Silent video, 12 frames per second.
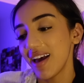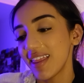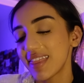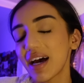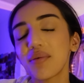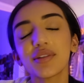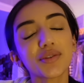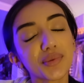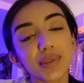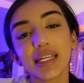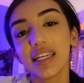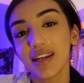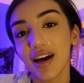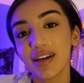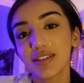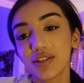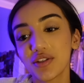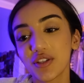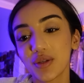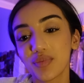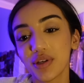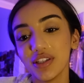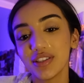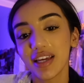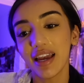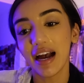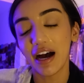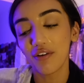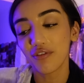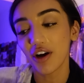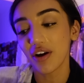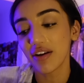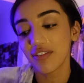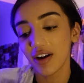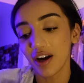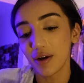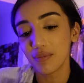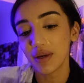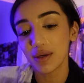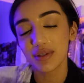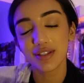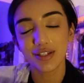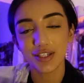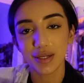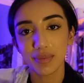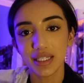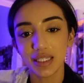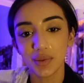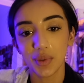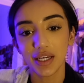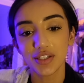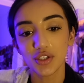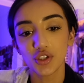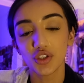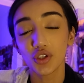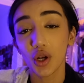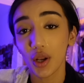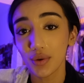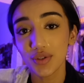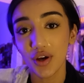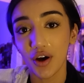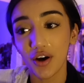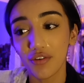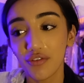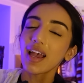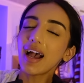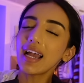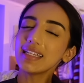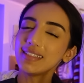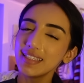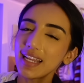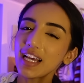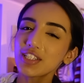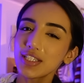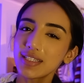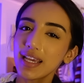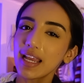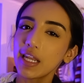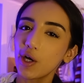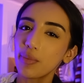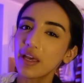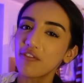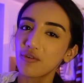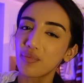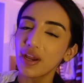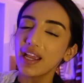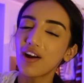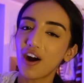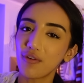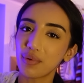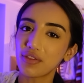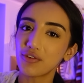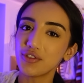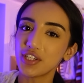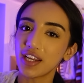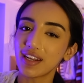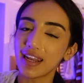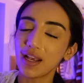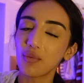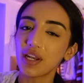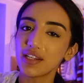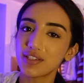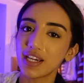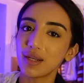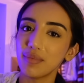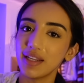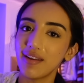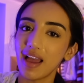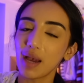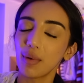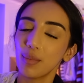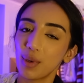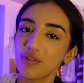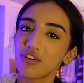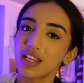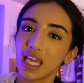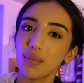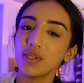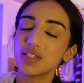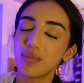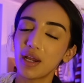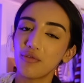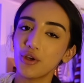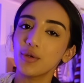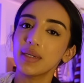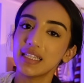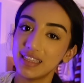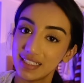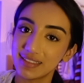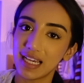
that was really nice to just appreciate how far I've come. It was such an amazing way to just close off. I did actually take a little bit of a break halfway through journaling when it turned midnight and my boyfriend came into my room and this